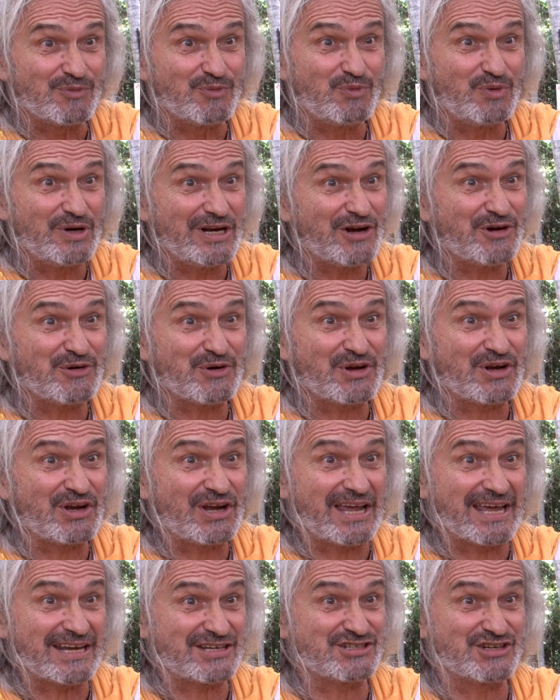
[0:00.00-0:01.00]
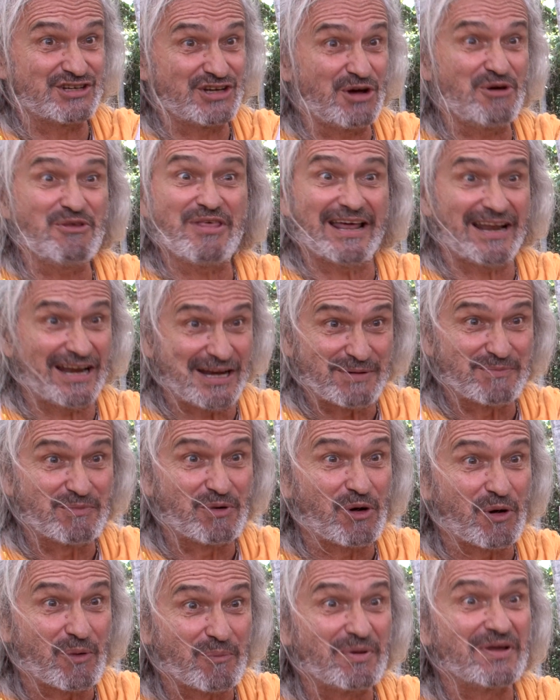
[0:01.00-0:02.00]
We don't get to know that
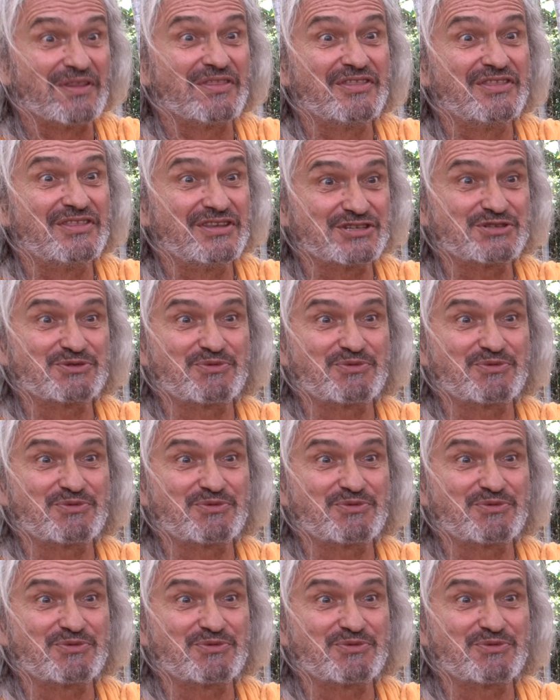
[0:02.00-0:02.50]
anymore, but this